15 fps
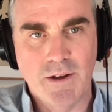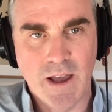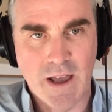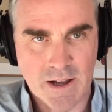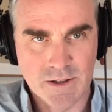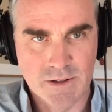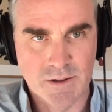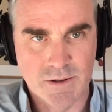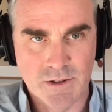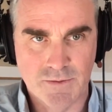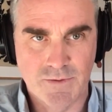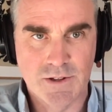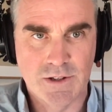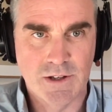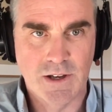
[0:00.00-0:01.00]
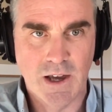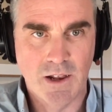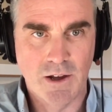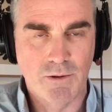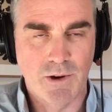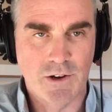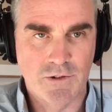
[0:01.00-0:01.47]
answer
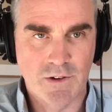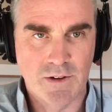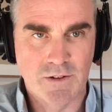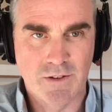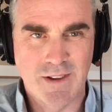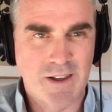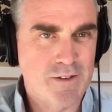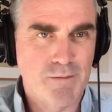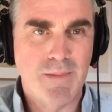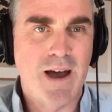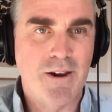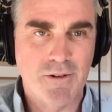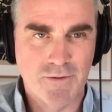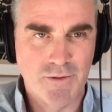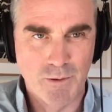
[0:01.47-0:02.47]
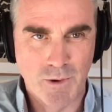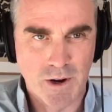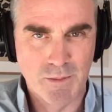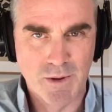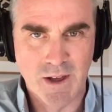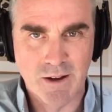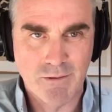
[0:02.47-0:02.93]
sophisticated questions. It doesn't matter if you want to
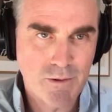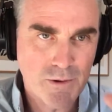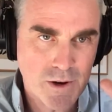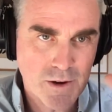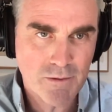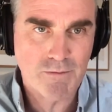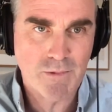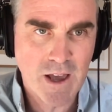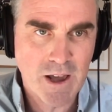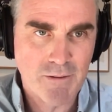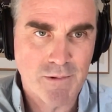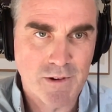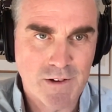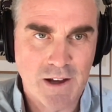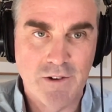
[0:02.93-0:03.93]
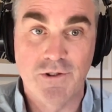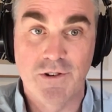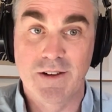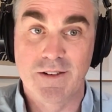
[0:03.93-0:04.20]
be like, we want to hit retention.